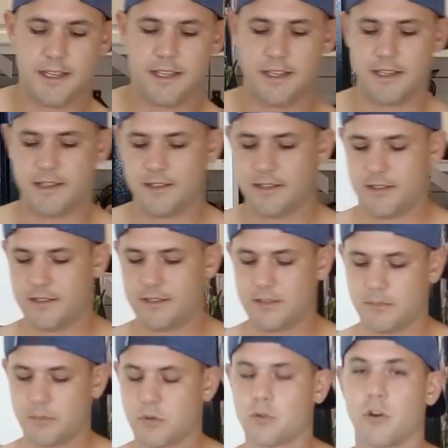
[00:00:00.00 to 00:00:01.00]
is
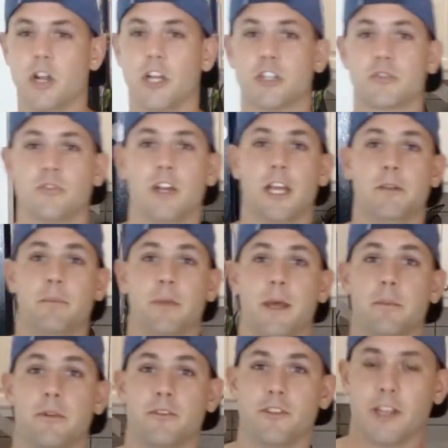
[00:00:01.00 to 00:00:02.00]
some crushed red
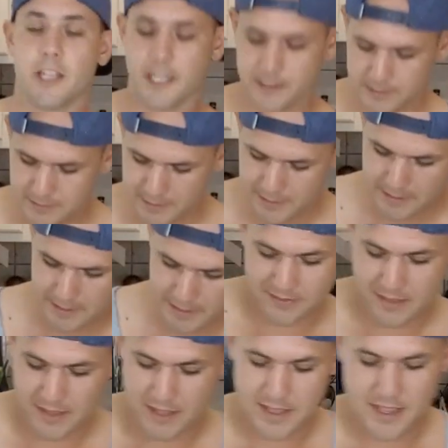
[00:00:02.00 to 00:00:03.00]
pepper flakes.
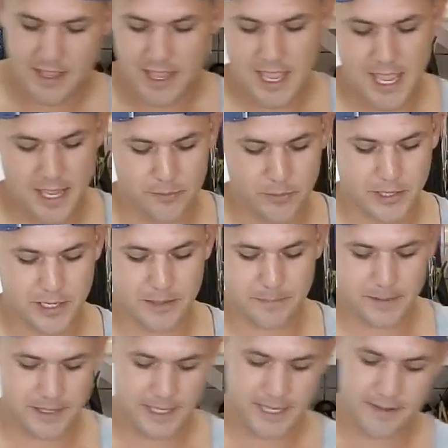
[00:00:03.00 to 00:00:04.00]
And we're
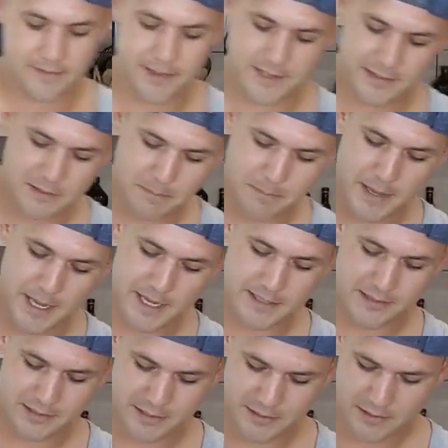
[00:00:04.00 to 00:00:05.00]
gonna give this a
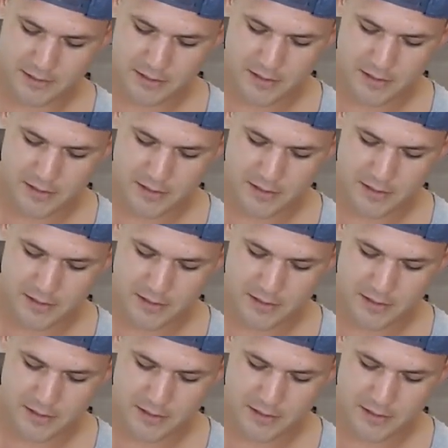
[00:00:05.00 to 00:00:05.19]
mix.